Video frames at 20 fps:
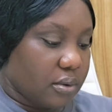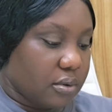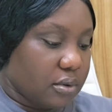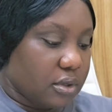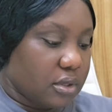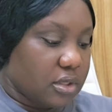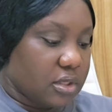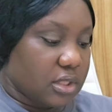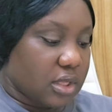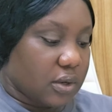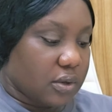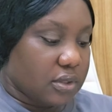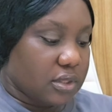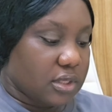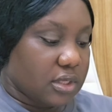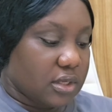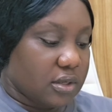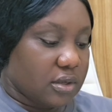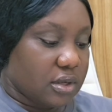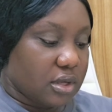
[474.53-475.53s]
Now
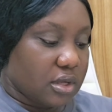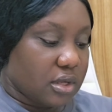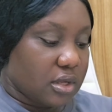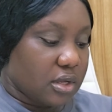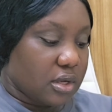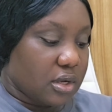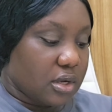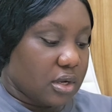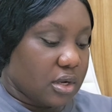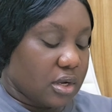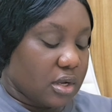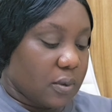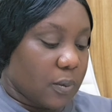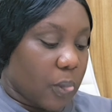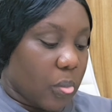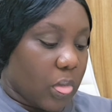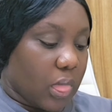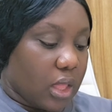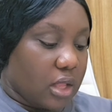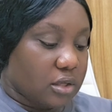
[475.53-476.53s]

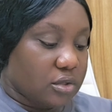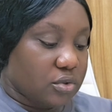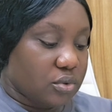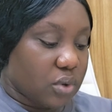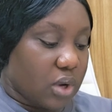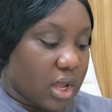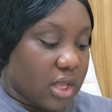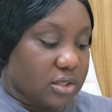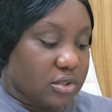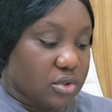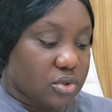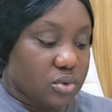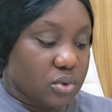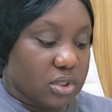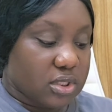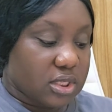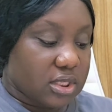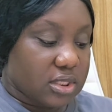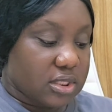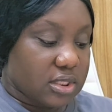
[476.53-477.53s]
it will ask you to
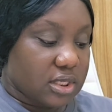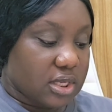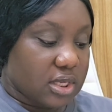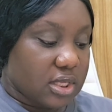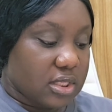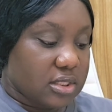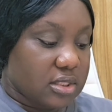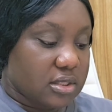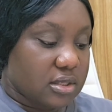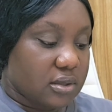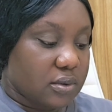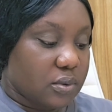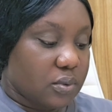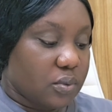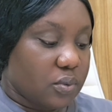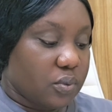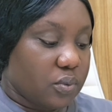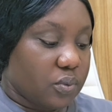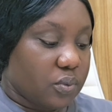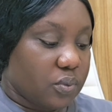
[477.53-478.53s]
authenticate.
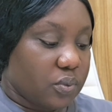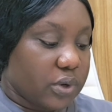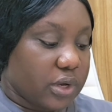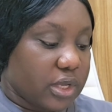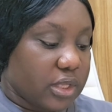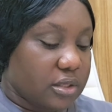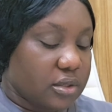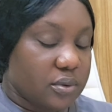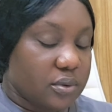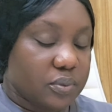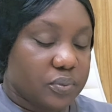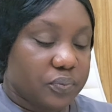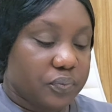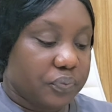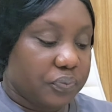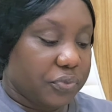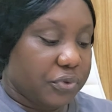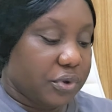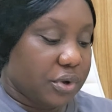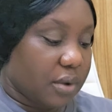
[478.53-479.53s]
When
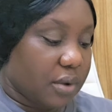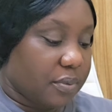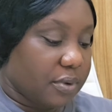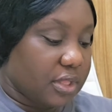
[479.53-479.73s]
you are being